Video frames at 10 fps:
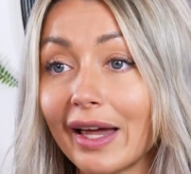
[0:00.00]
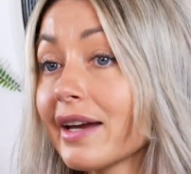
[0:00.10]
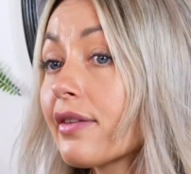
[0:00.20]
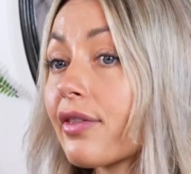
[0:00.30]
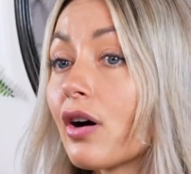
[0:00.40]

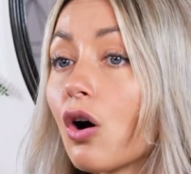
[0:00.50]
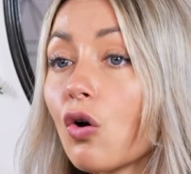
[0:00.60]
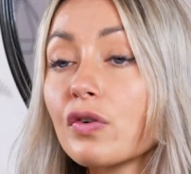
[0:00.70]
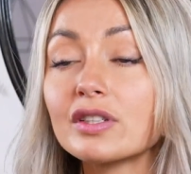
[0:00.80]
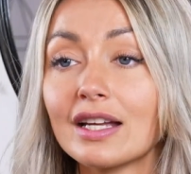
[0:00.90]
length
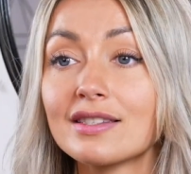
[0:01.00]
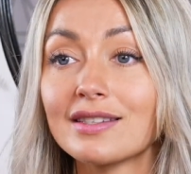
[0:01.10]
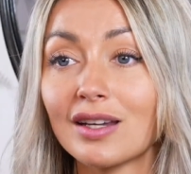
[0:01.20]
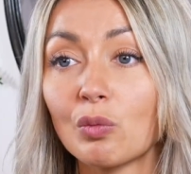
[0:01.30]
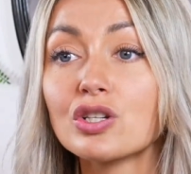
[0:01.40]
over
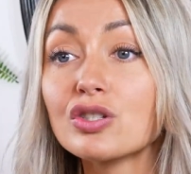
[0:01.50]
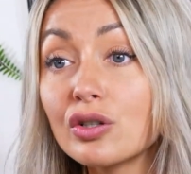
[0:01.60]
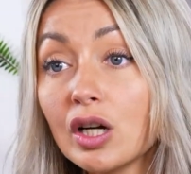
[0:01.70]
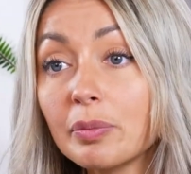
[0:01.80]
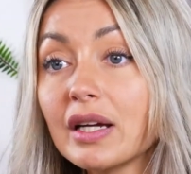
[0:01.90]
density, which is
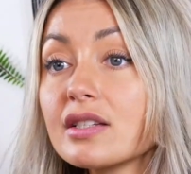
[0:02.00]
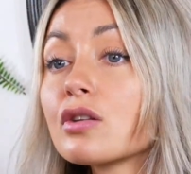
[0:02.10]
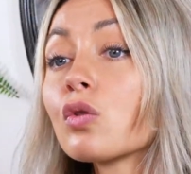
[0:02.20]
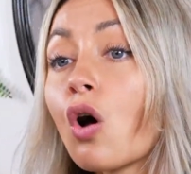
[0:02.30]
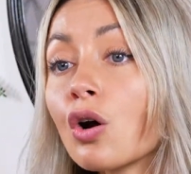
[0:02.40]
good because
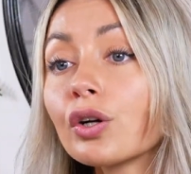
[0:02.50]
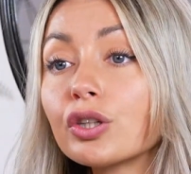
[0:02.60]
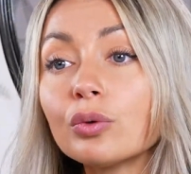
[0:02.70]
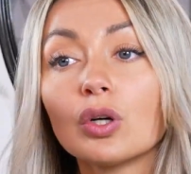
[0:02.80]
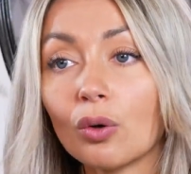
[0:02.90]
the longer
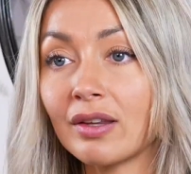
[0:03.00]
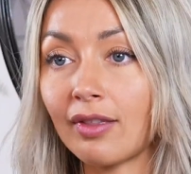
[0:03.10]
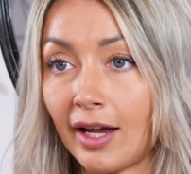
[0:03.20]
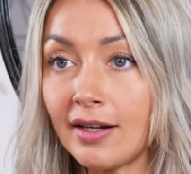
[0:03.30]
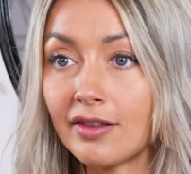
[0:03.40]
you go
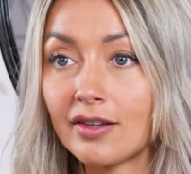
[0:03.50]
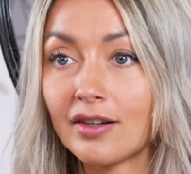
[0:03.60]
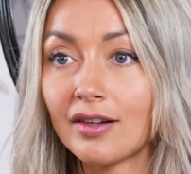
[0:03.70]
in length,